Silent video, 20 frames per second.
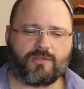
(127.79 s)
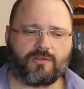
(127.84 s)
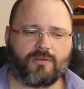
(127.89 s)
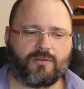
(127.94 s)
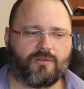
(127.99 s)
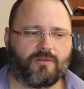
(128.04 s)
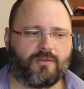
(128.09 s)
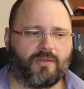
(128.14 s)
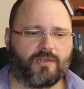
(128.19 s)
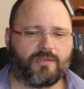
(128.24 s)

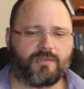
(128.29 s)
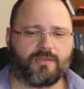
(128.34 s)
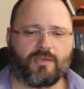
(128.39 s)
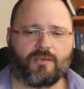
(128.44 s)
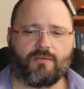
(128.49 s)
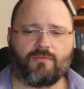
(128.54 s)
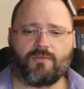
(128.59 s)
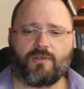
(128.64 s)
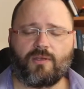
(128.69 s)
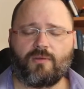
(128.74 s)
So let's say
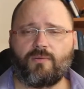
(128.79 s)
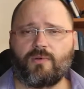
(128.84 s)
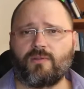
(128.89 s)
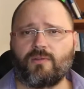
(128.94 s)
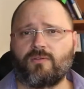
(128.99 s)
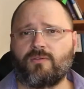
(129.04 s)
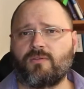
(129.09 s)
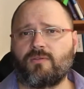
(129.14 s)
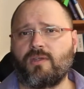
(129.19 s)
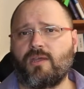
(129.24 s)
if they
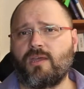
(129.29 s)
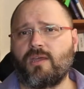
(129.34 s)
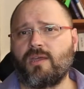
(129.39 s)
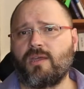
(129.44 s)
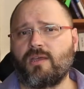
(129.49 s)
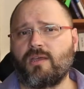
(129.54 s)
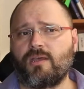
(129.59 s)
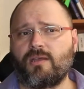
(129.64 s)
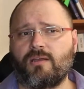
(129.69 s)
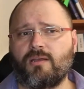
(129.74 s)
want to
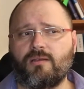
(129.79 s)
take